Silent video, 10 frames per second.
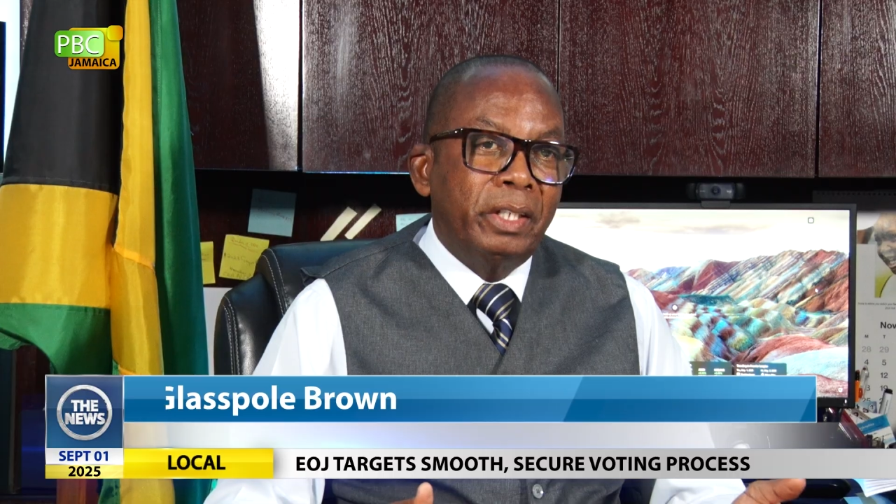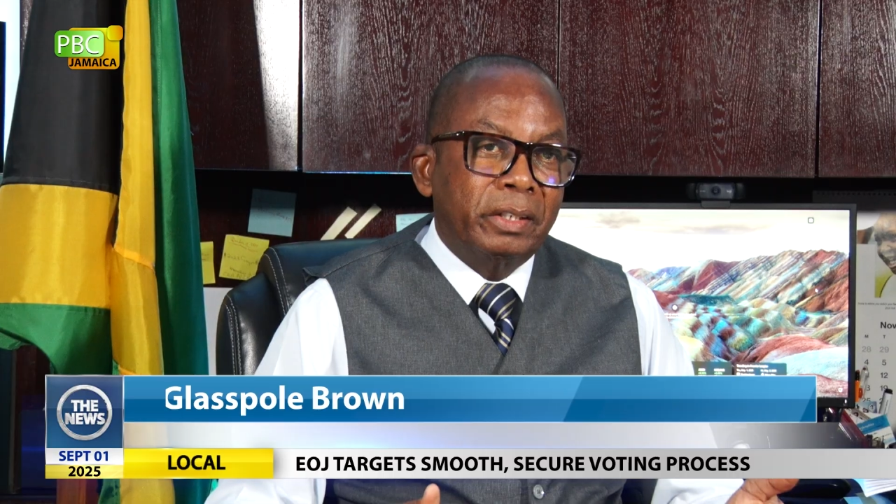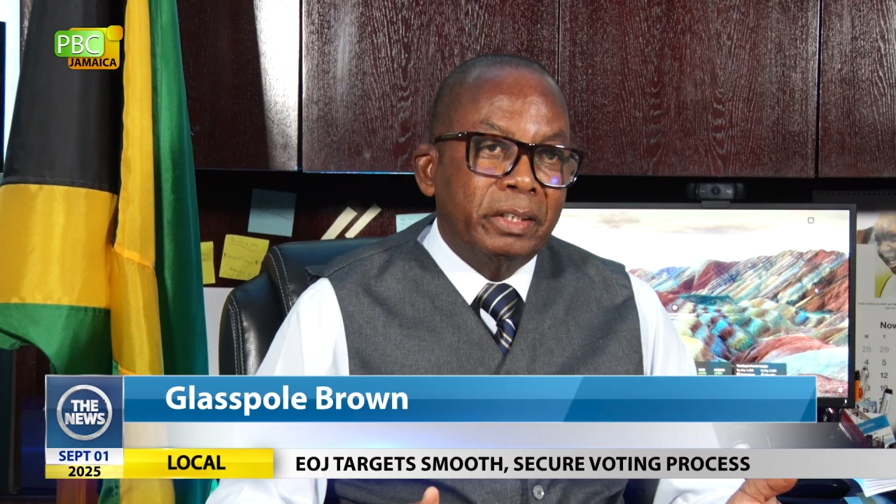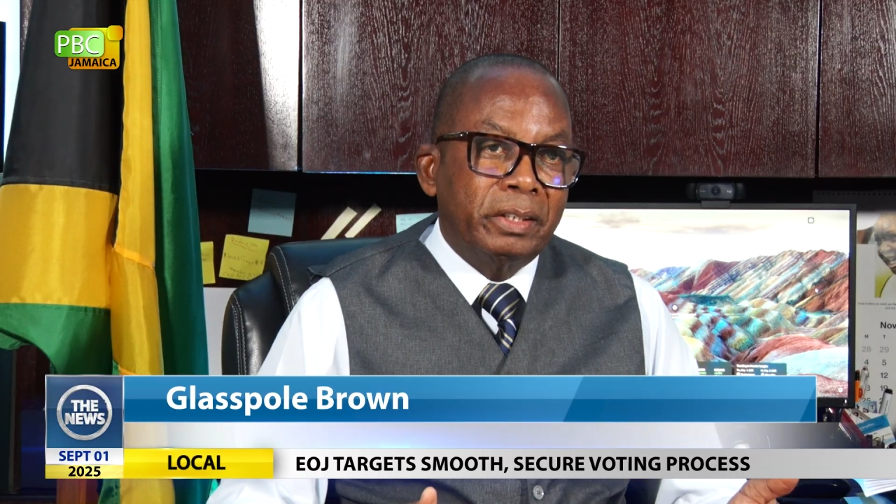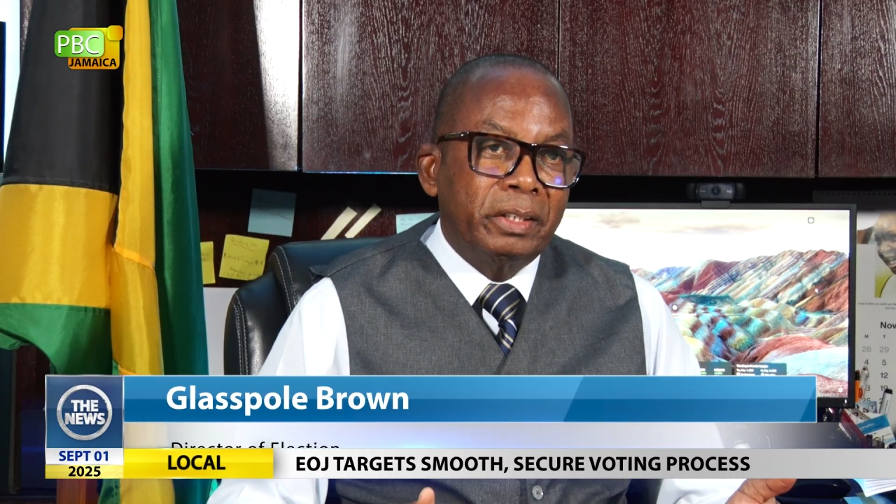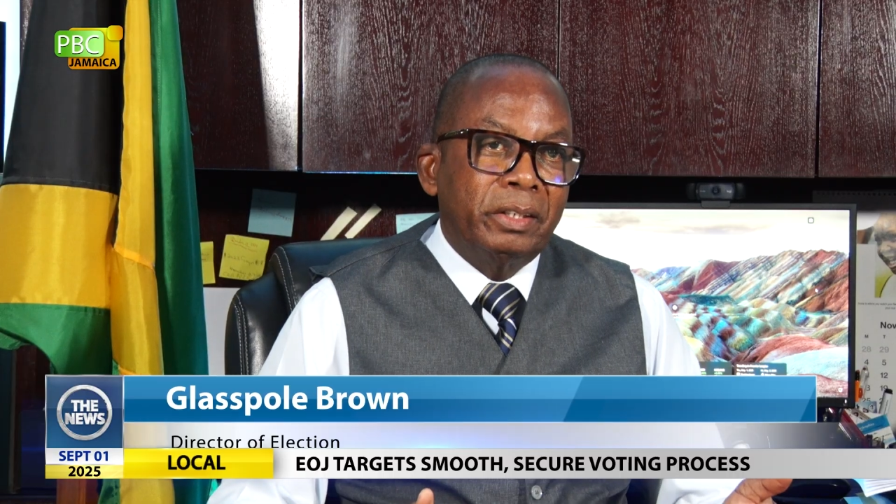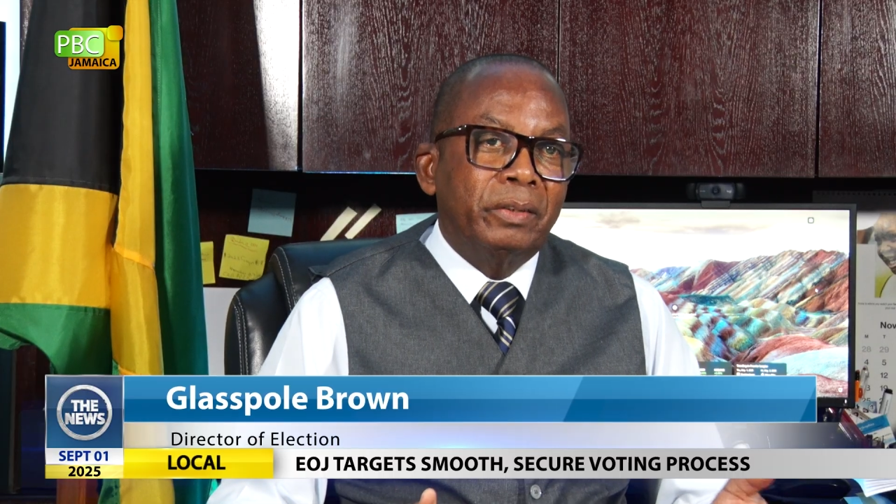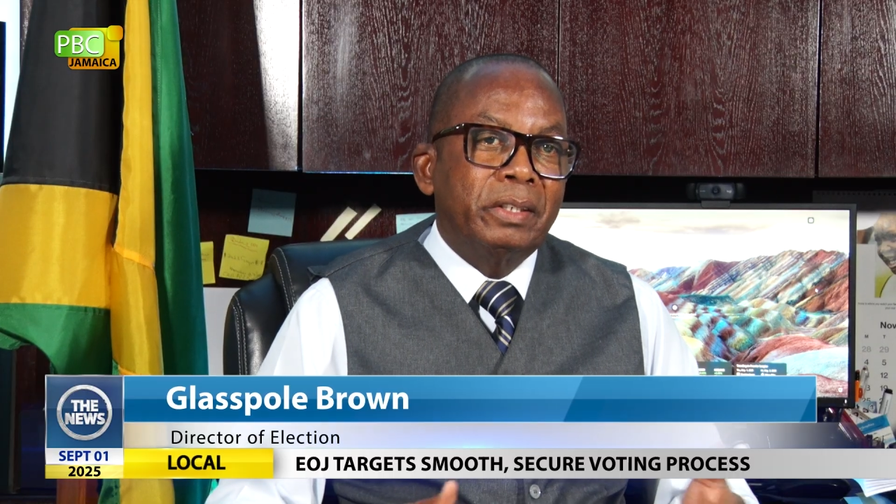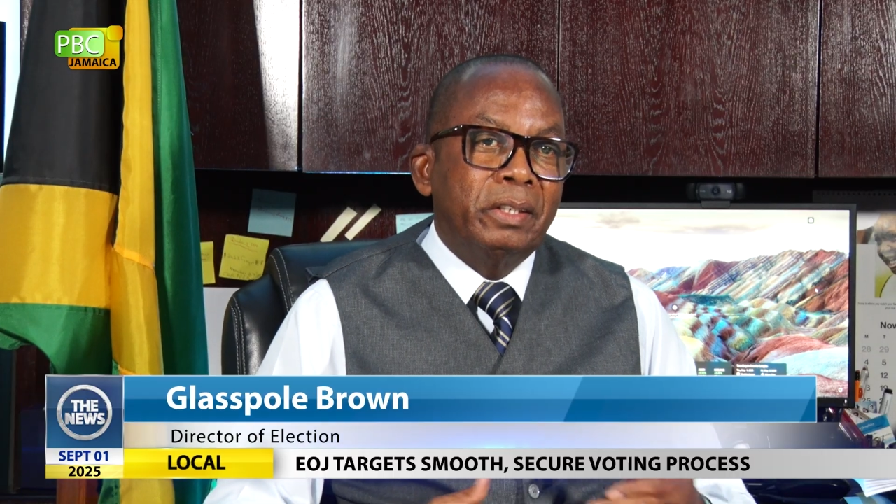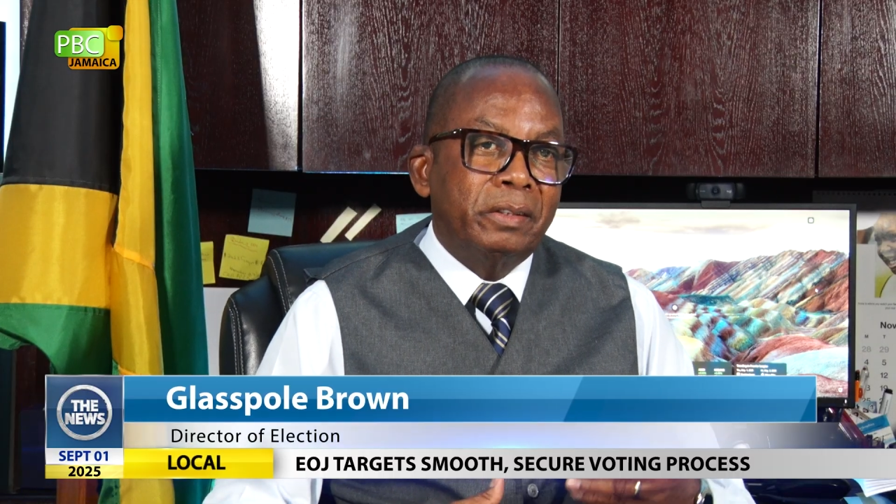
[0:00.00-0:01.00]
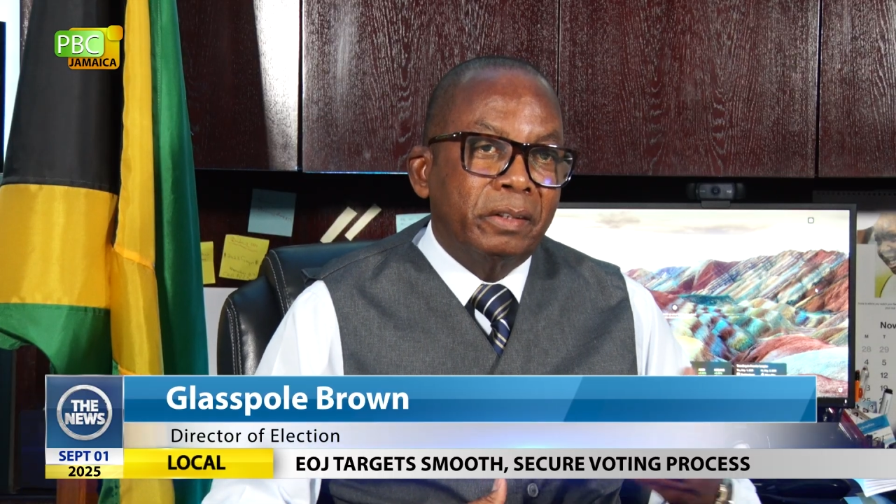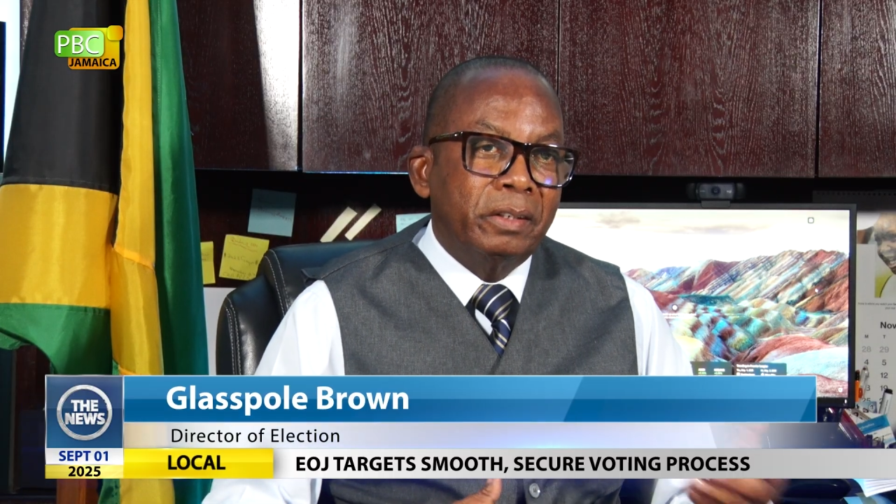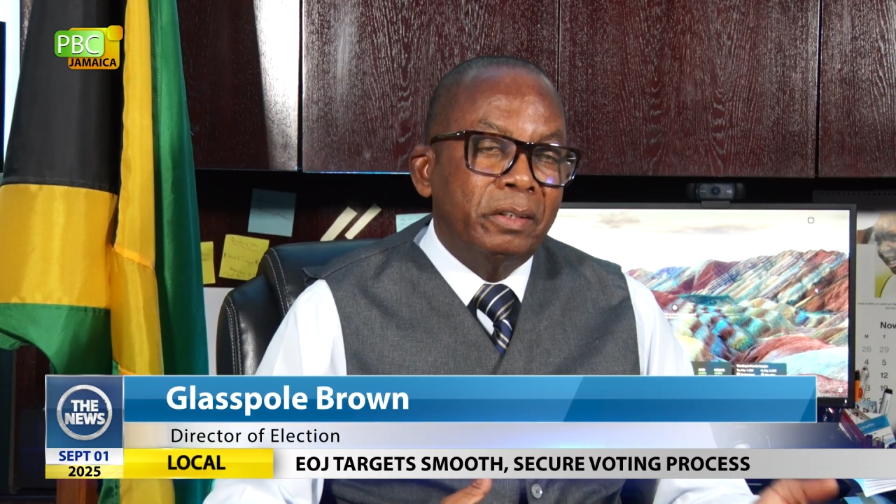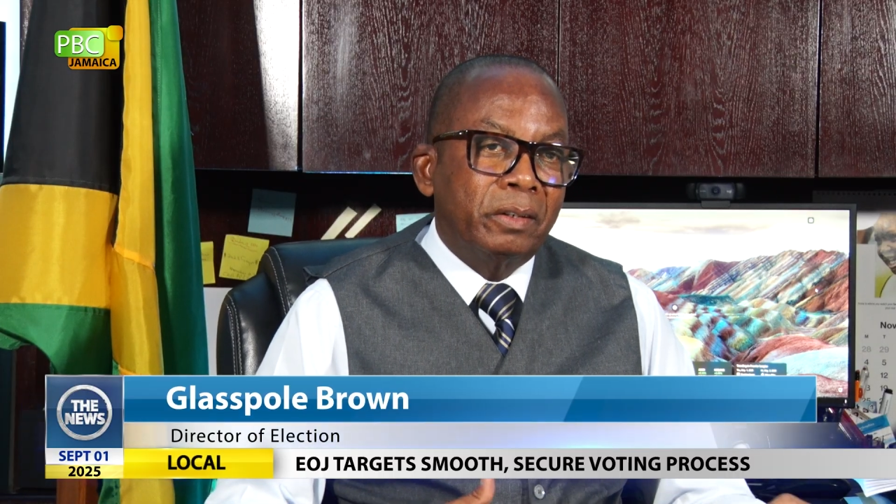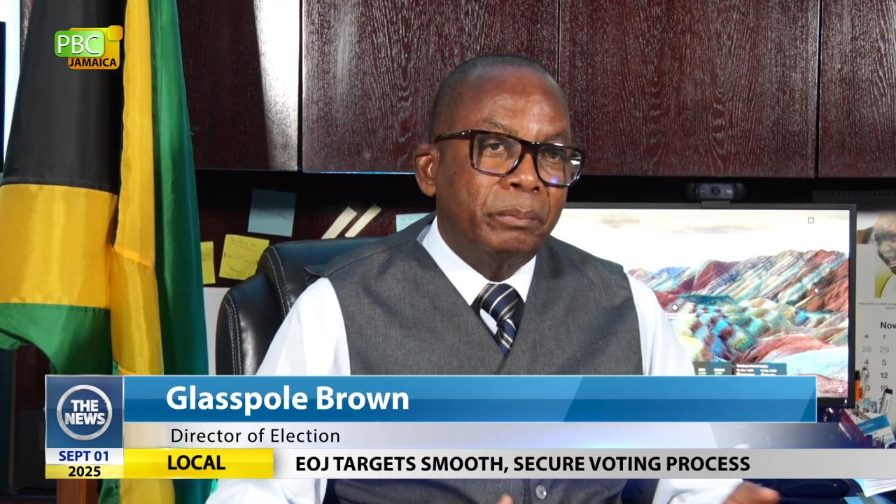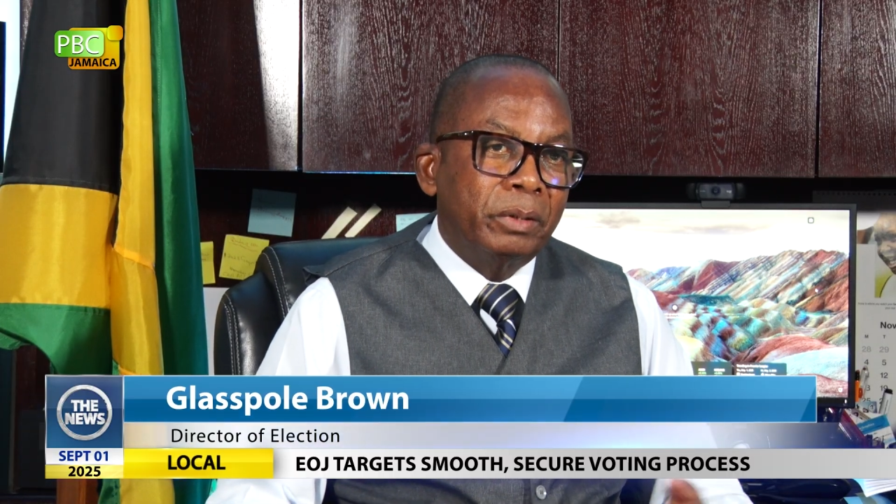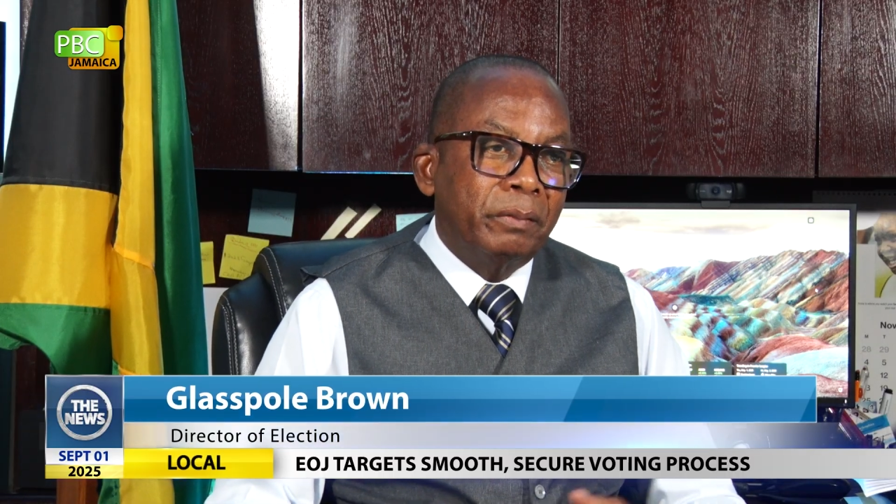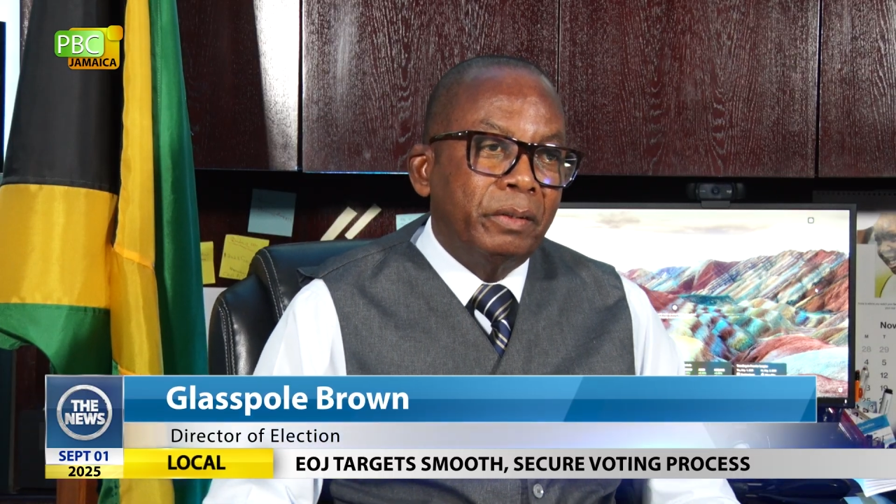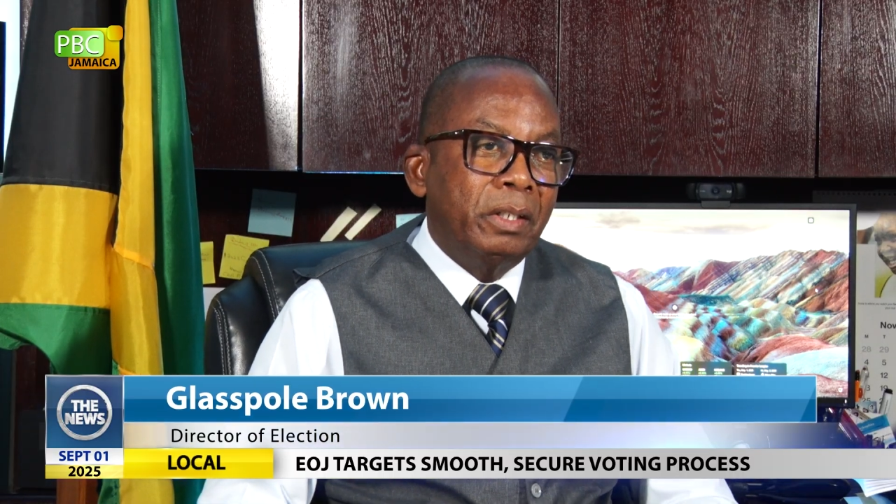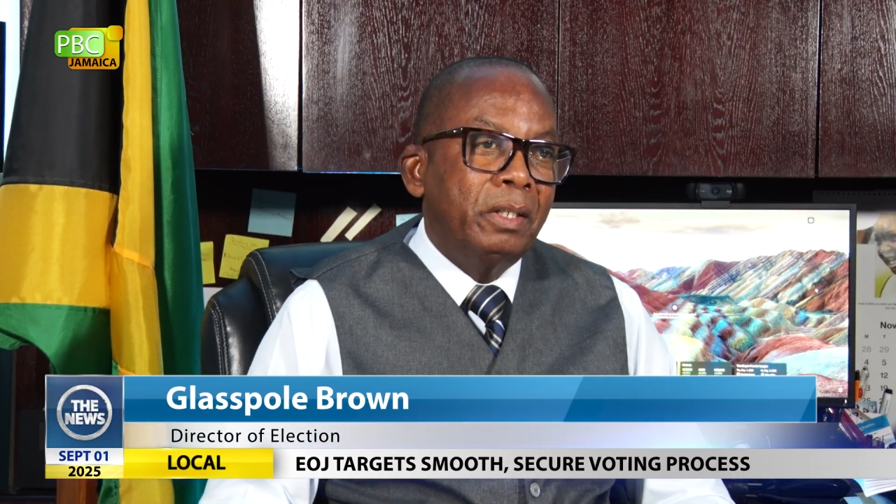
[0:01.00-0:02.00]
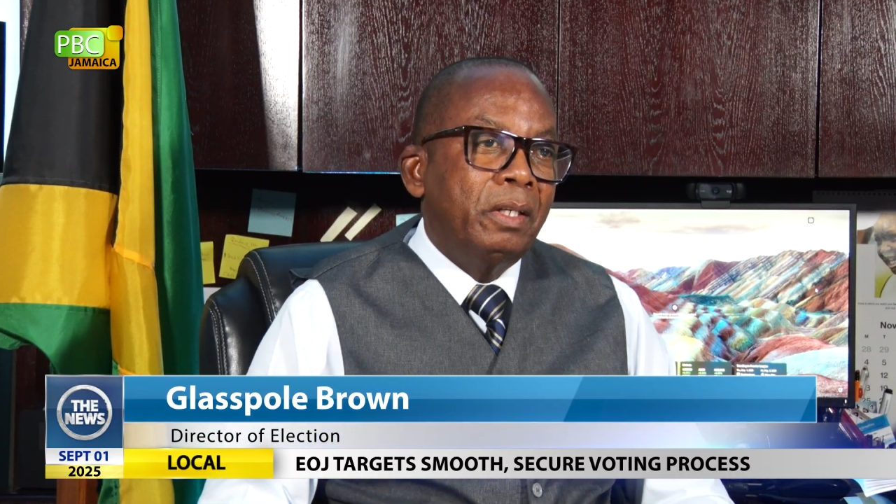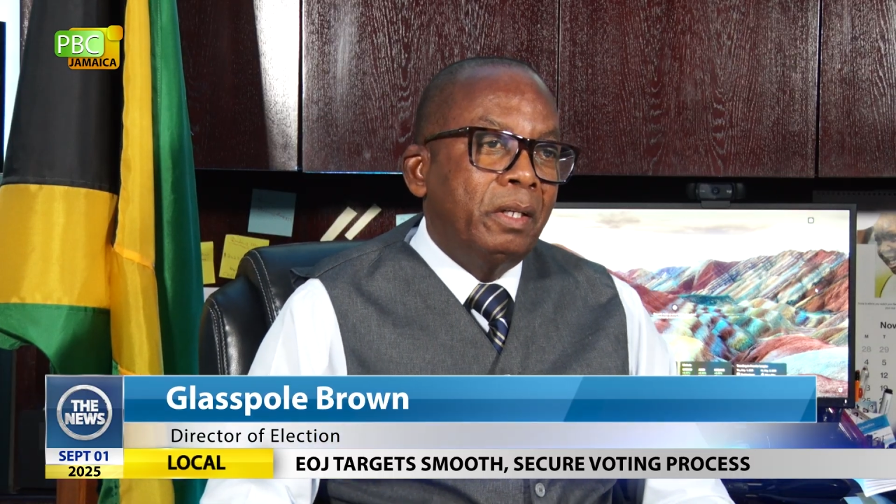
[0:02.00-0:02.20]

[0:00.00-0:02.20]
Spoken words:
organization to assist us in terms of the